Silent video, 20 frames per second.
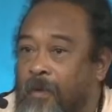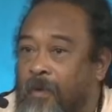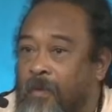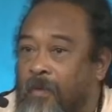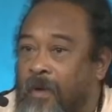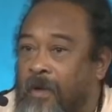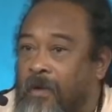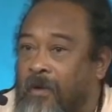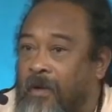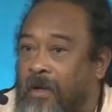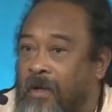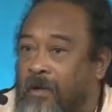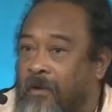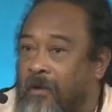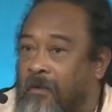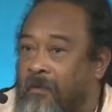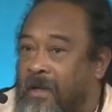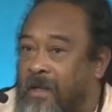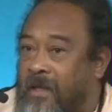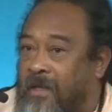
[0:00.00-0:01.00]
When you're in
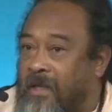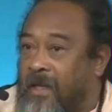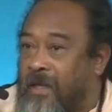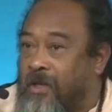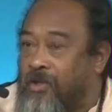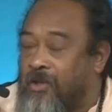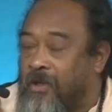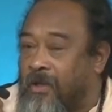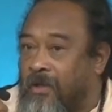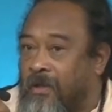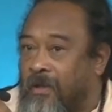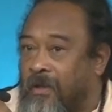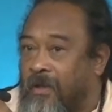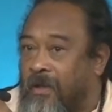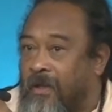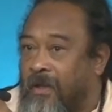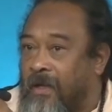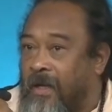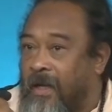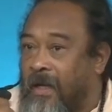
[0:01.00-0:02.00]
your meditation,
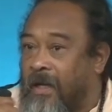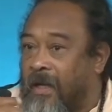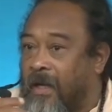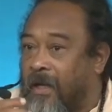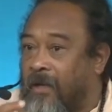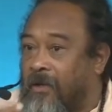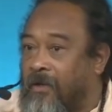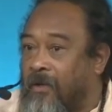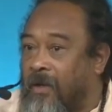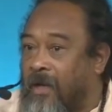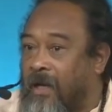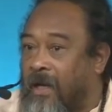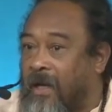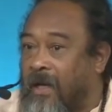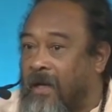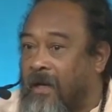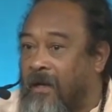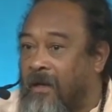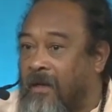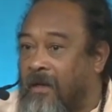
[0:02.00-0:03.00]
again, you're
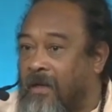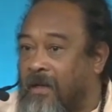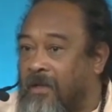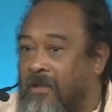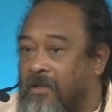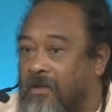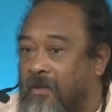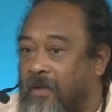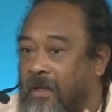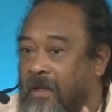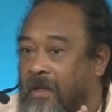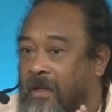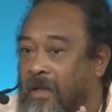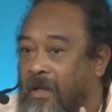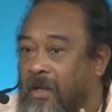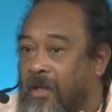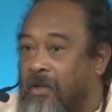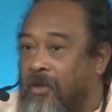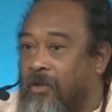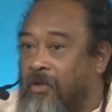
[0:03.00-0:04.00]
clear and so on.
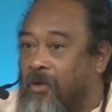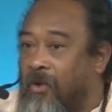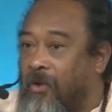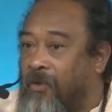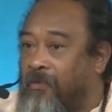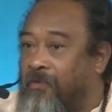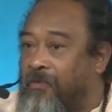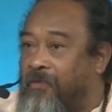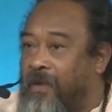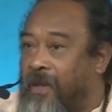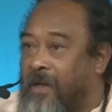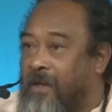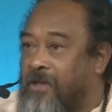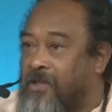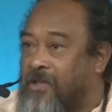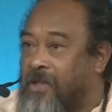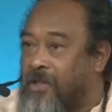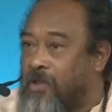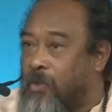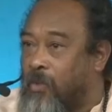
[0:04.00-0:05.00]
You don't feel
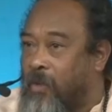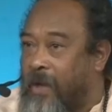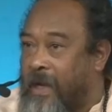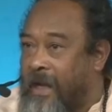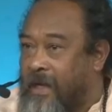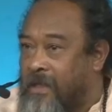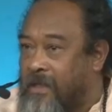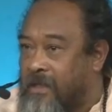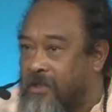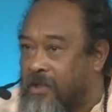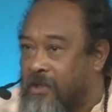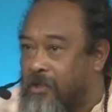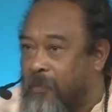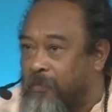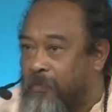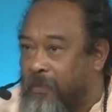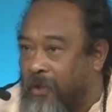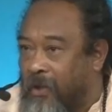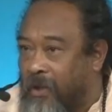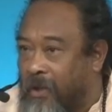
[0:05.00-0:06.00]
such a weight, such a
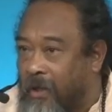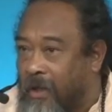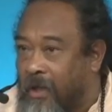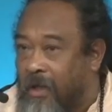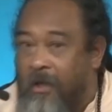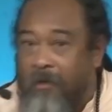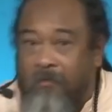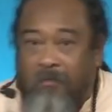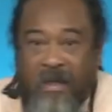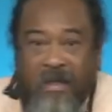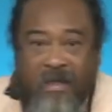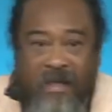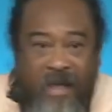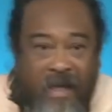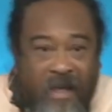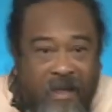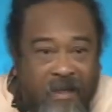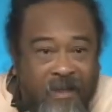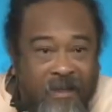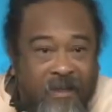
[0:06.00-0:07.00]
pull. But
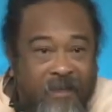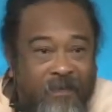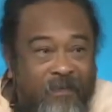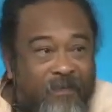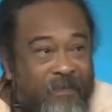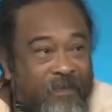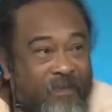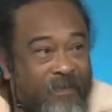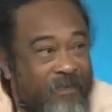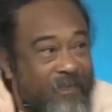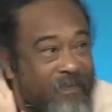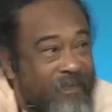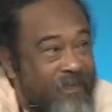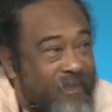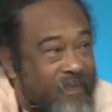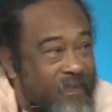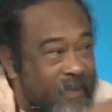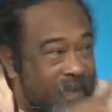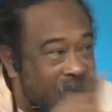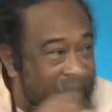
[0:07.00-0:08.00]
then
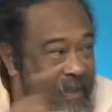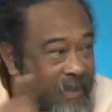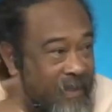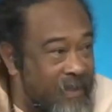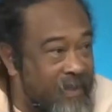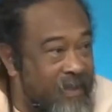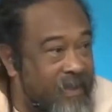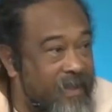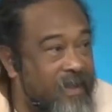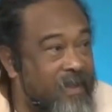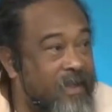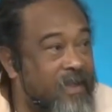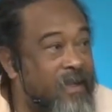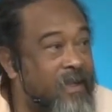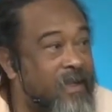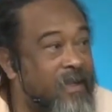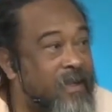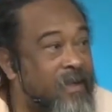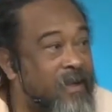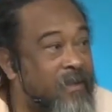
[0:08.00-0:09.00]

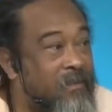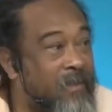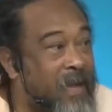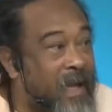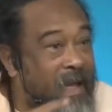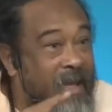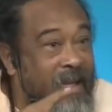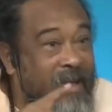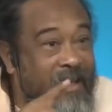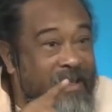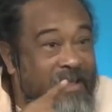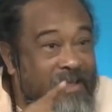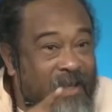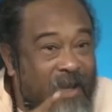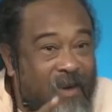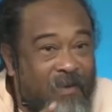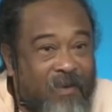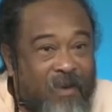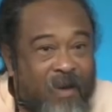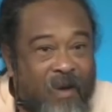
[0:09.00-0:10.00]
the mind
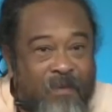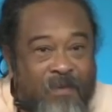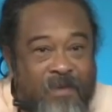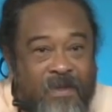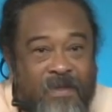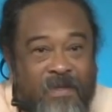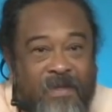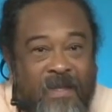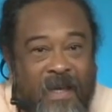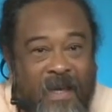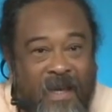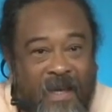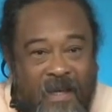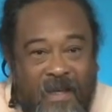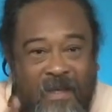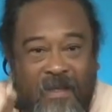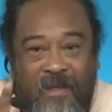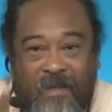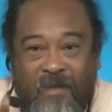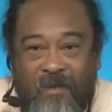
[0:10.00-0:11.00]
itself comes and
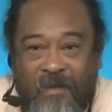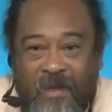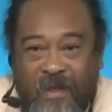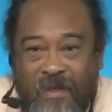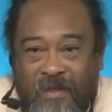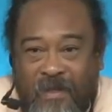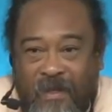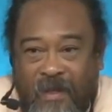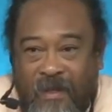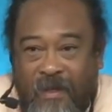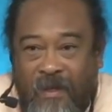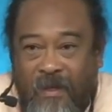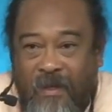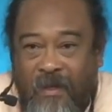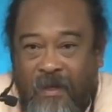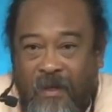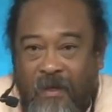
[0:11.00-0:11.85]
say this thing.